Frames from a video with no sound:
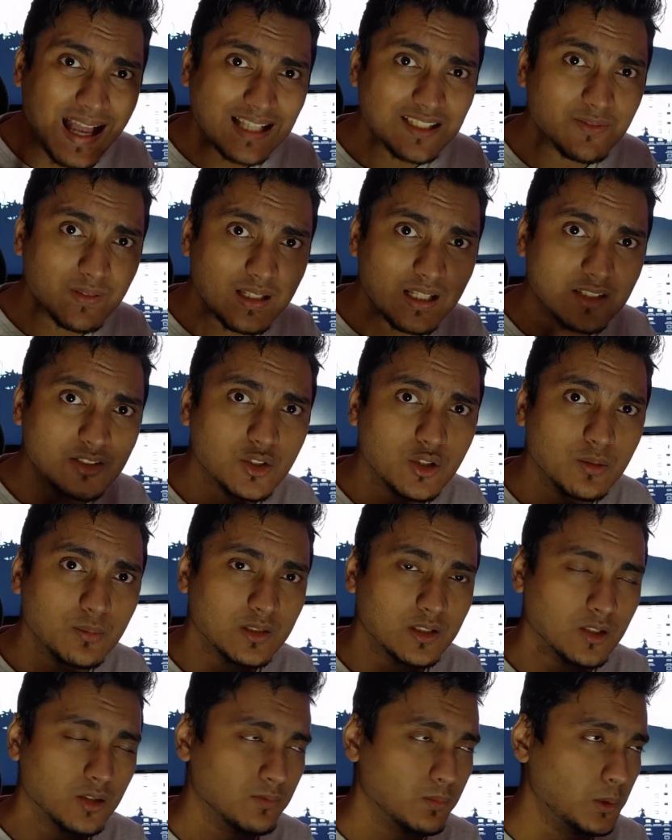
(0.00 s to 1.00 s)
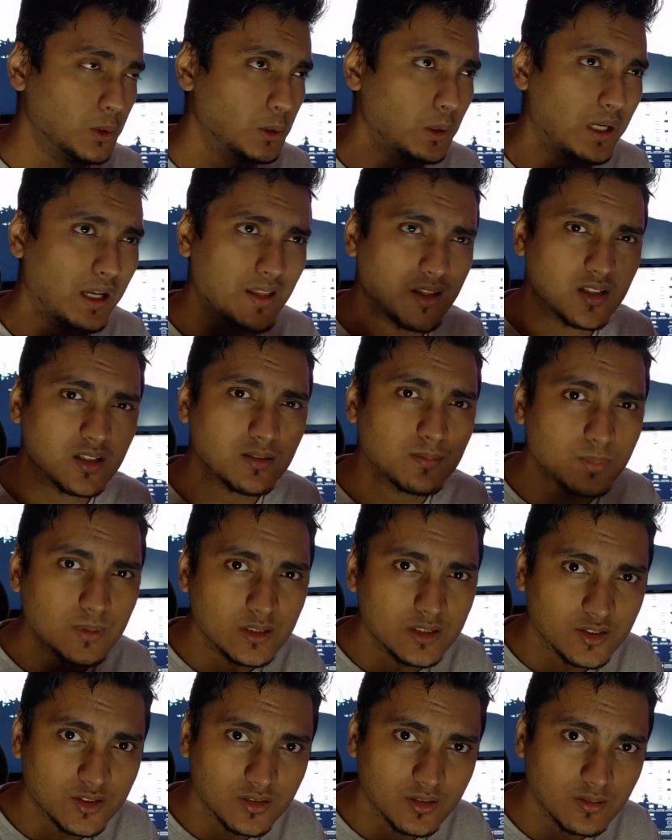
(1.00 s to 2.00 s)
as well as comment down below other
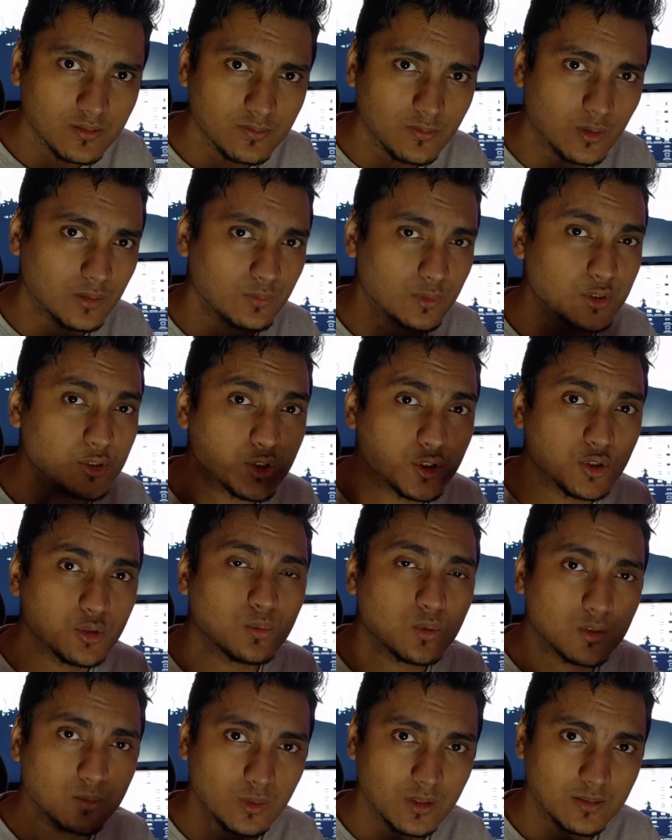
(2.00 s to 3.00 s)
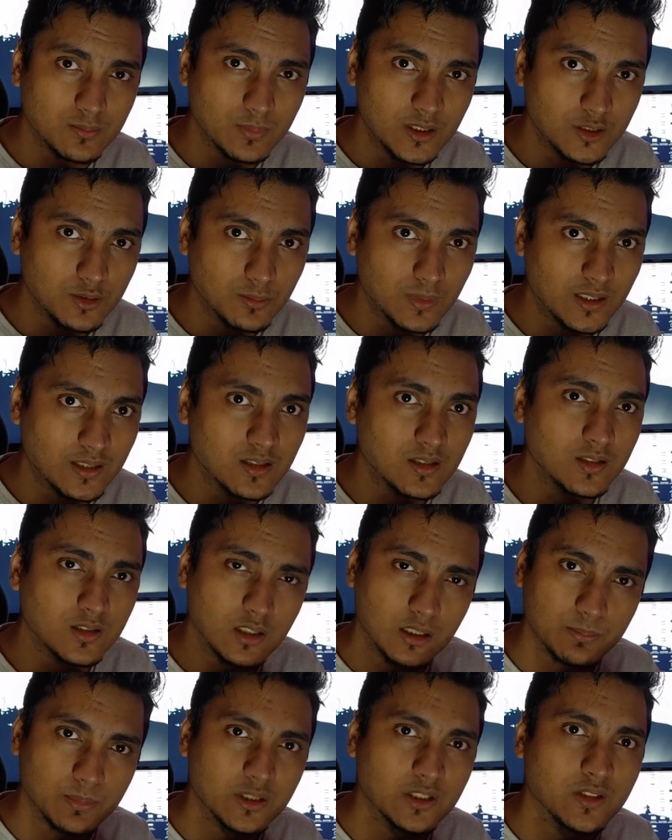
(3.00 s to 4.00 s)
companies for which you would want me to make
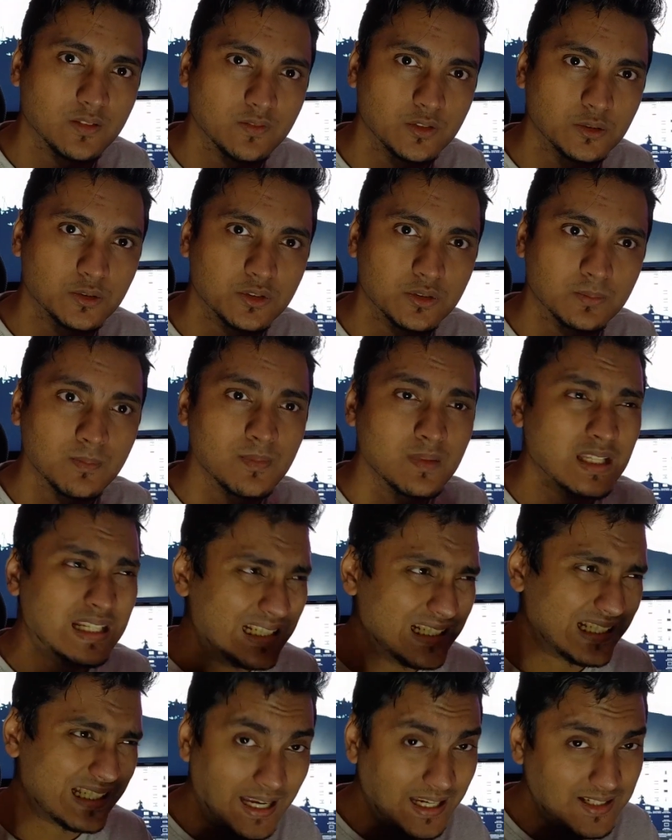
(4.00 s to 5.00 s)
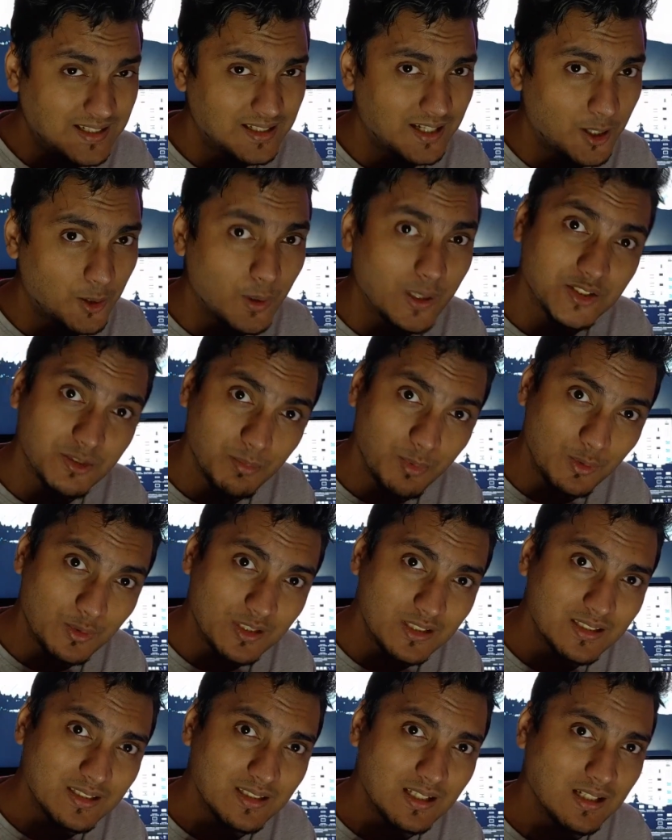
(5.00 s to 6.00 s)
company reviews. Right now, as a
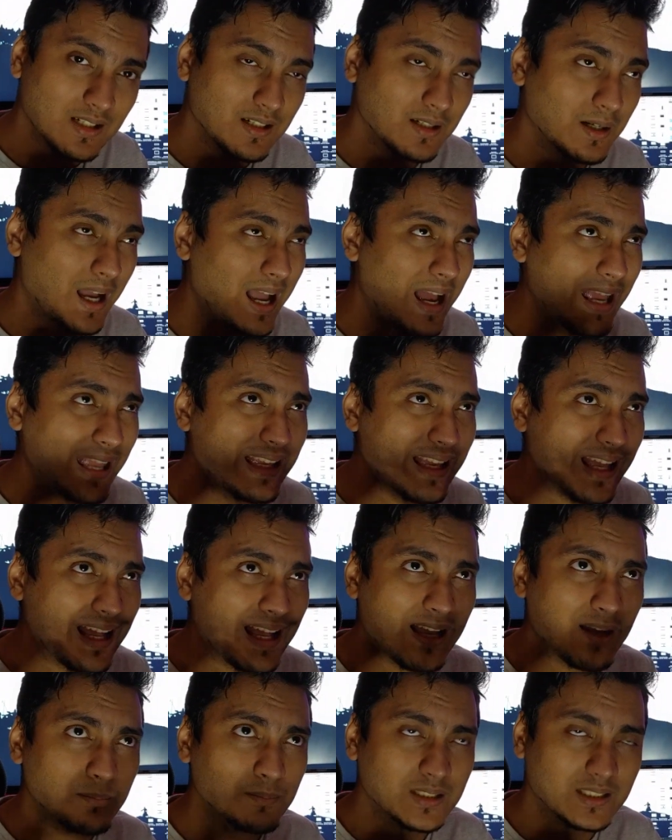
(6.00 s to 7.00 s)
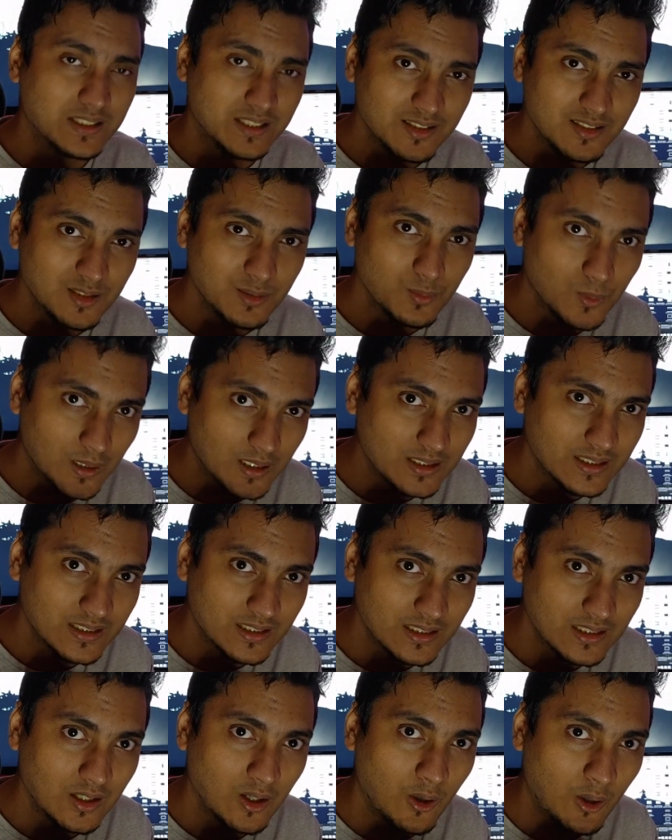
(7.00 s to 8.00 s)
bonus, I am currently
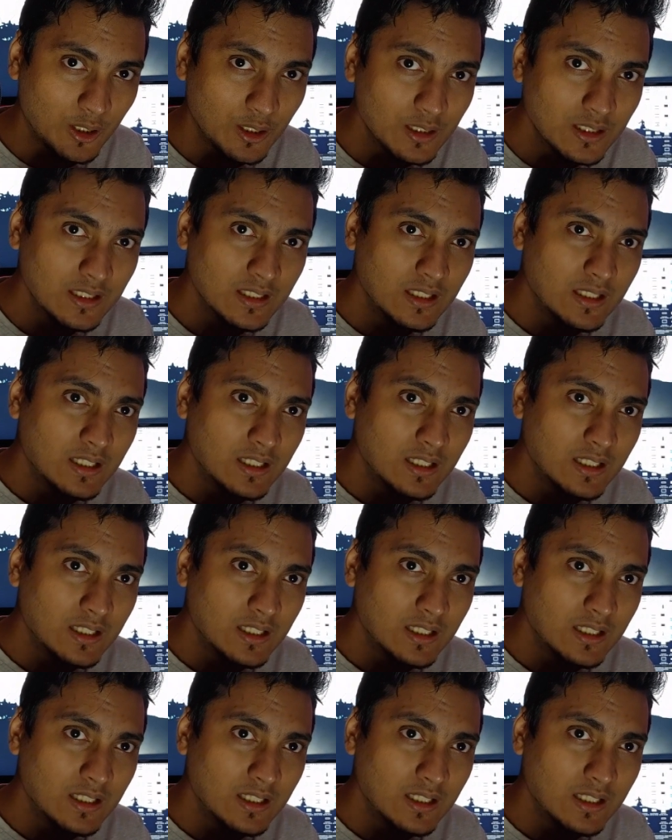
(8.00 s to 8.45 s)
working on